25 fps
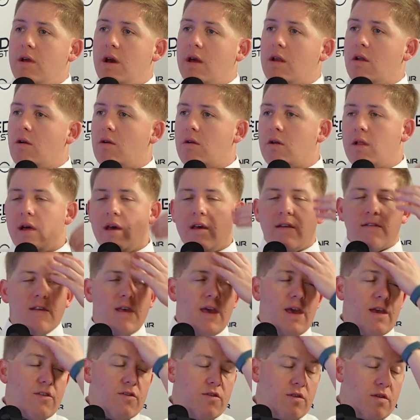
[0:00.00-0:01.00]
not all class
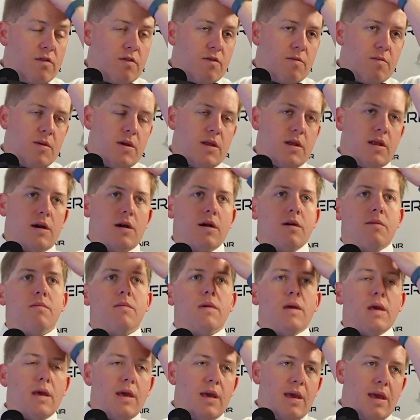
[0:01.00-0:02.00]
actions. But
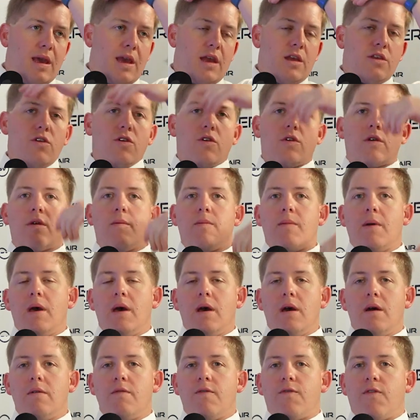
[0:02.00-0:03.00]
in your
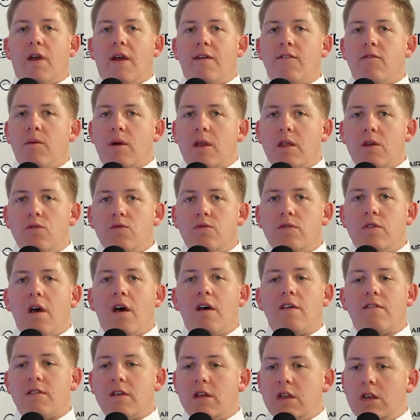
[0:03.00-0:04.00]
for everybody who
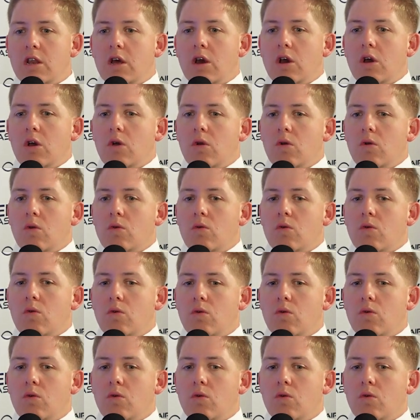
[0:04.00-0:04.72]
doesn't know,